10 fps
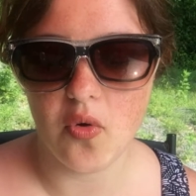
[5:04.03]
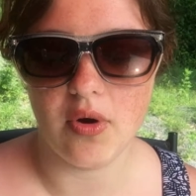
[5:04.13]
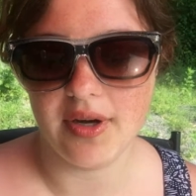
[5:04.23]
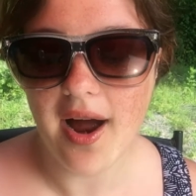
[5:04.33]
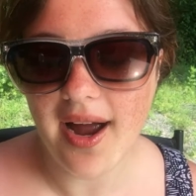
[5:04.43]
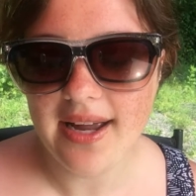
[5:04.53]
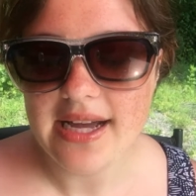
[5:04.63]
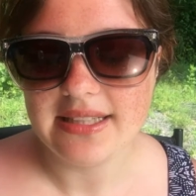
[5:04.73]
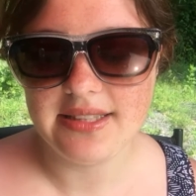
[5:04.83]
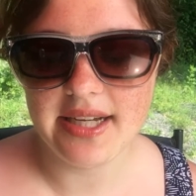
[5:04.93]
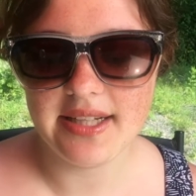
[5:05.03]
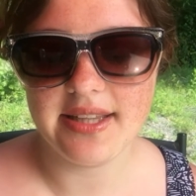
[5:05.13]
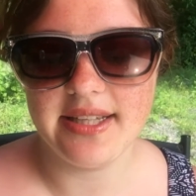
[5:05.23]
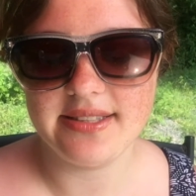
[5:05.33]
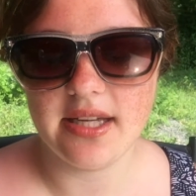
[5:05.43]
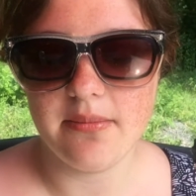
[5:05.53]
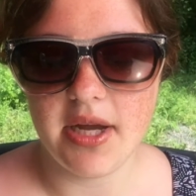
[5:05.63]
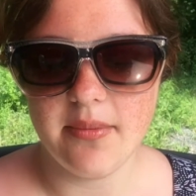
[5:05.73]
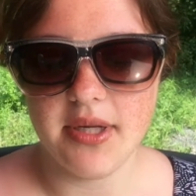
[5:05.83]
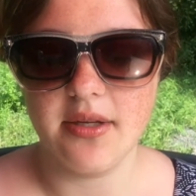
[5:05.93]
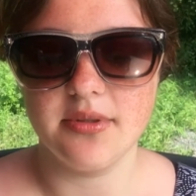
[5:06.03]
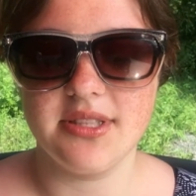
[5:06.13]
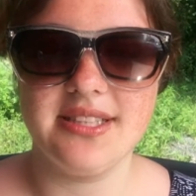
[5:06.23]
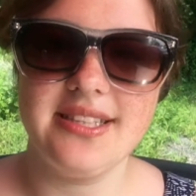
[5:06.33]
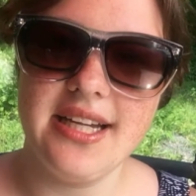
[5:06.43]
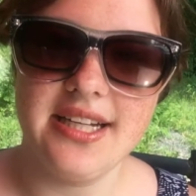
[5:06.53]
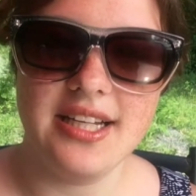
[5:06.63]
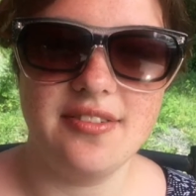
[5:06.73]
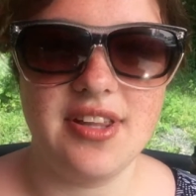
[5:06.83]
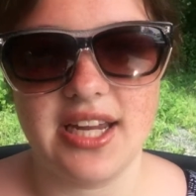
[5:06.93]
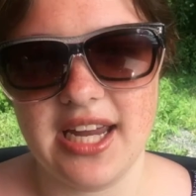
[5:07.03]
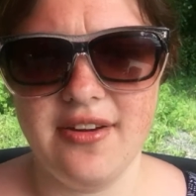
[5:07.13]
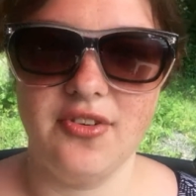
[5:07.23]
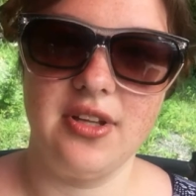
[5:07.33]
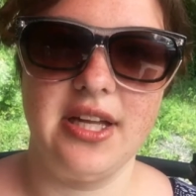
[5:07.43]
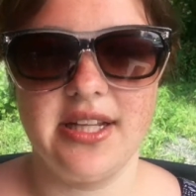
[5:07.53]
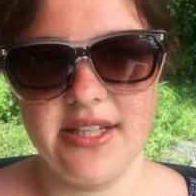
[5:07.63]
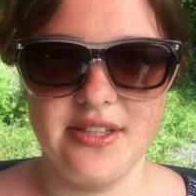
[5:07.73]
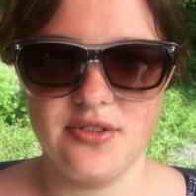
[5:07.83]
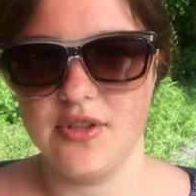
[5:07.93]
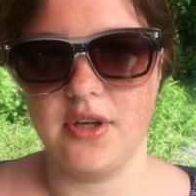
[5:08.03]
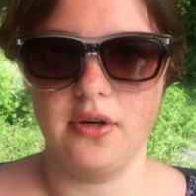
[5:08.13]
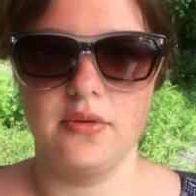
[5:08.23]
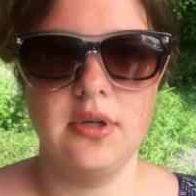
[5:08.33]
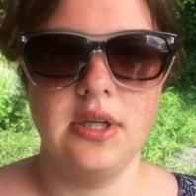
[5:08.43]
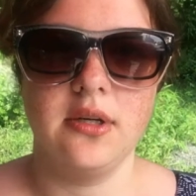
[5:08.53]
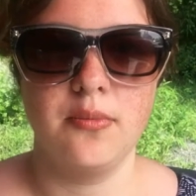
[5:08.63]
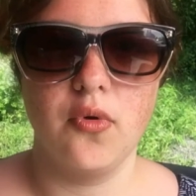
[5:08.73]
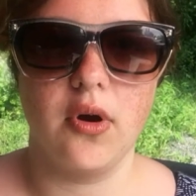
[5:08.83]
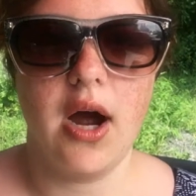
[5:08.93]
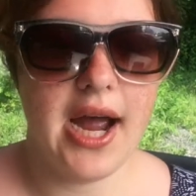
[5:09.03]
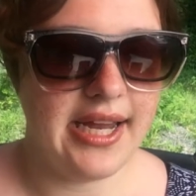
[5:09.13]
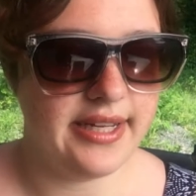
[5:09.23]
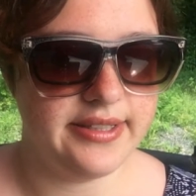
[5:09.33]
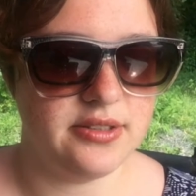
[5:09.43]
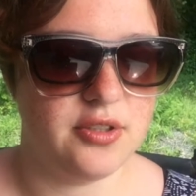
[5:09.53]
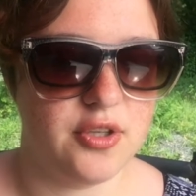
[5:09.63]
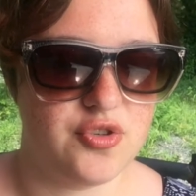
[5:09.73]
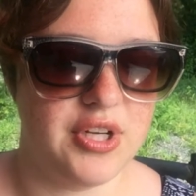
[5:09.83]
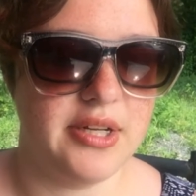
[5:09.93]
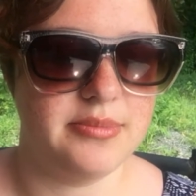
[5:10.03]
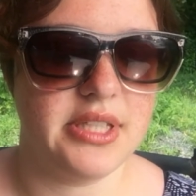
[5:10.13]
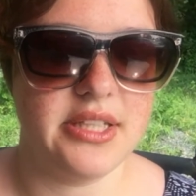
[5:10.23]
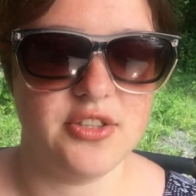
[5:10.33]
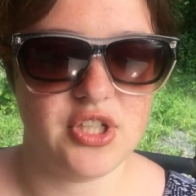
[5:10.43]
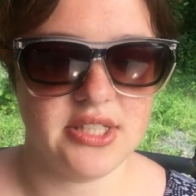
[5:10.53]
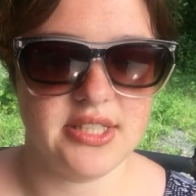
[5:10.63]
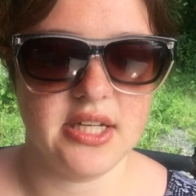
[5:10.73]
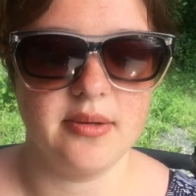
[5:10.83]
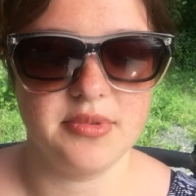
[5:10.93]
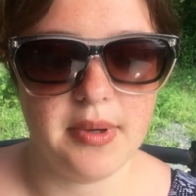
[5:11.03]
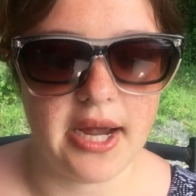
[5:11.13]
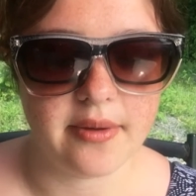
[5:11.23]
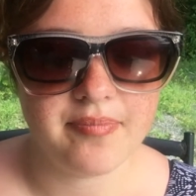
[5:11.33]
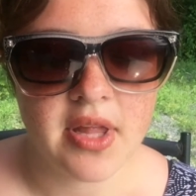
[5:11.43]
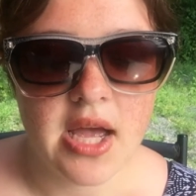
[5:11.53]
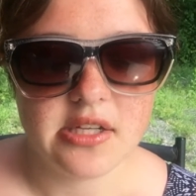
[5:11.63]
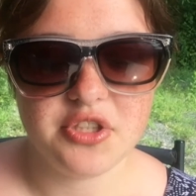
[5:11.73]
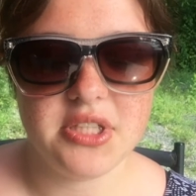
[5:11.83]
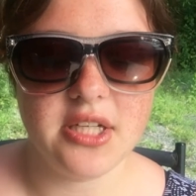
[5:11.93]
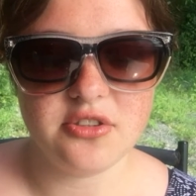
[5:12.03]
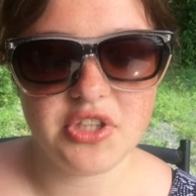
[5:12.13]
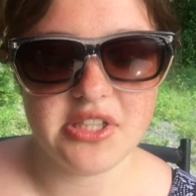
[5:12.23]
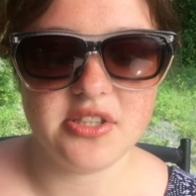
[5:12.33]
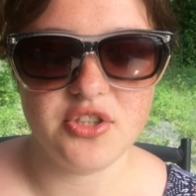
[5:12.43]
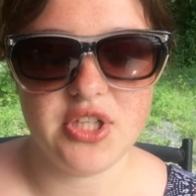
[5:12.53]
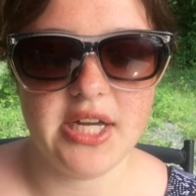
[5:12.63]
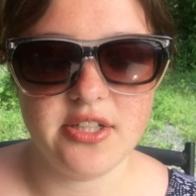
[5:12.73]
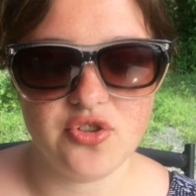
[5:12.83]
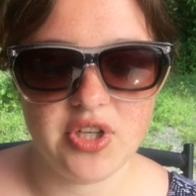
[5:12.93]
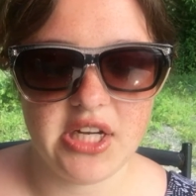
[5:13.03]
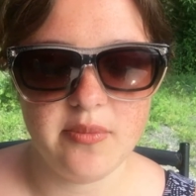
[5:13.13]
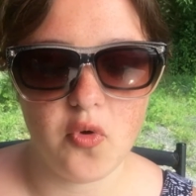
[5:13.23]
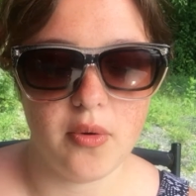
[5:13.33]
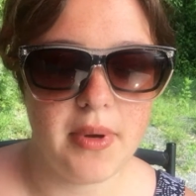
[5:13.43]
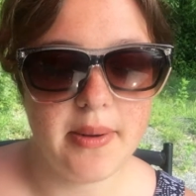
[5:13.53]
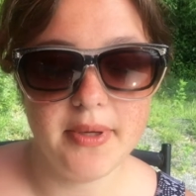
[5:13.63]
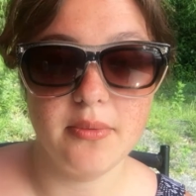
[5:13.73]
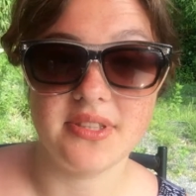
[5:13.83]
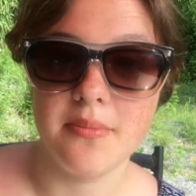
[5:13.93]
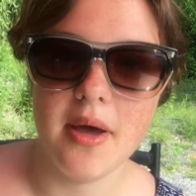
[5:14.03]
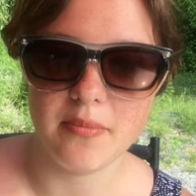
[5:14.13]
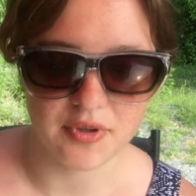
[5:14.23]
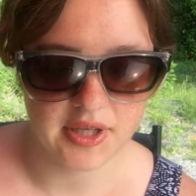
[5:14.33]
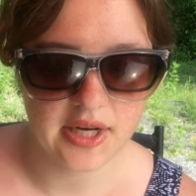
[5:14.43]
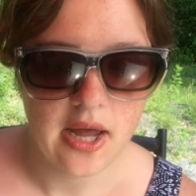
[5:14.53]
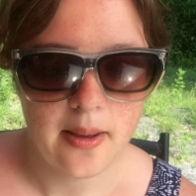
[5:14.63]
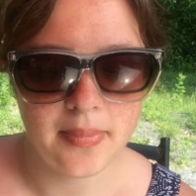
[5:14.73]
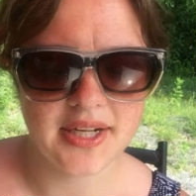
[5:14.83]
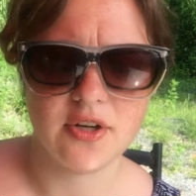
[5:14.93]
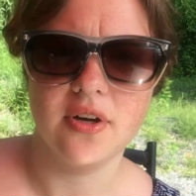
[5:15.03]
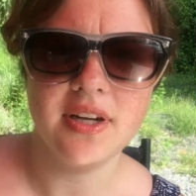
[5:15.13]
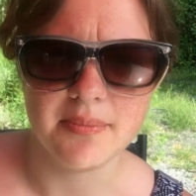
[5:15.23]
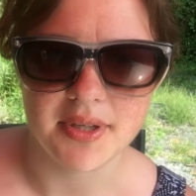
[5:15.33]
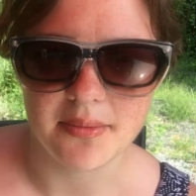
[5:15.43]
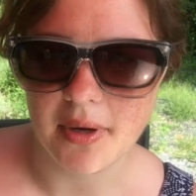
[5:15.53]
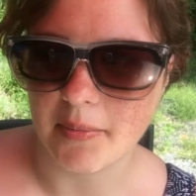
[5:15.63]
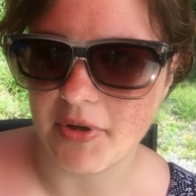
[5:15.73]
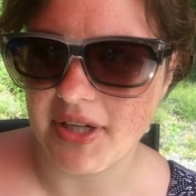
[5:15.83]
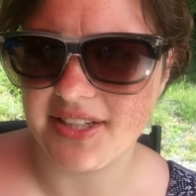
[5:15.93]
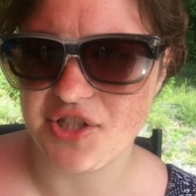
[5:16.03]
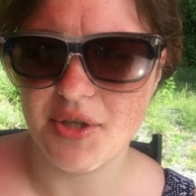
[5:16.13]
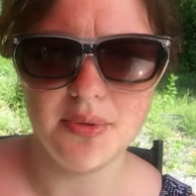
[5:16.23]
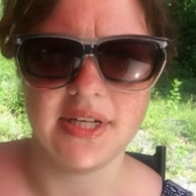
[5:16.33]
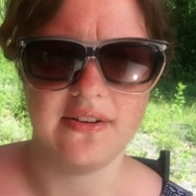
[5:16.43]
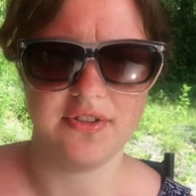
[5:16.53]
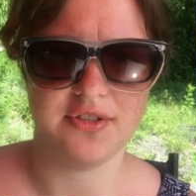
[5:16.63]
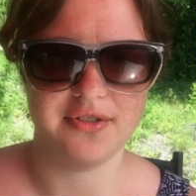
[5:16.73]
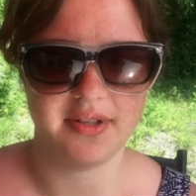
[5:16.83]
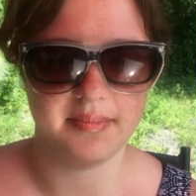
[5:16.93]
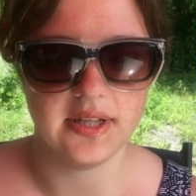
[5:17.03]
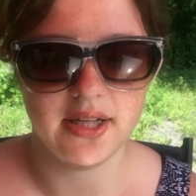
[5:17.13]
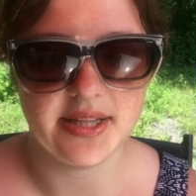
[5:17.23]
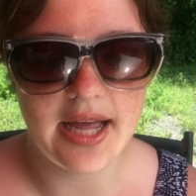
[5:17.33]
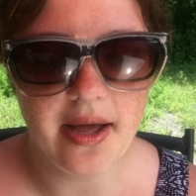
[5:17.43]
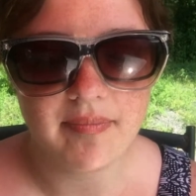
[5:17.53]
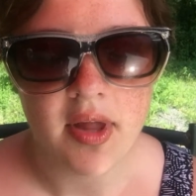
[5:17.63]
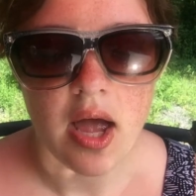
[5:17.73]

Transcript: or not. Deanna thinks that maybe it was the sedative that gave her like these, you know, more heightened dreams, and then Jason comes back. She tells Jason she had a dream or maybe it was a memory, but it couldn't have been a memory because she would never do something like that.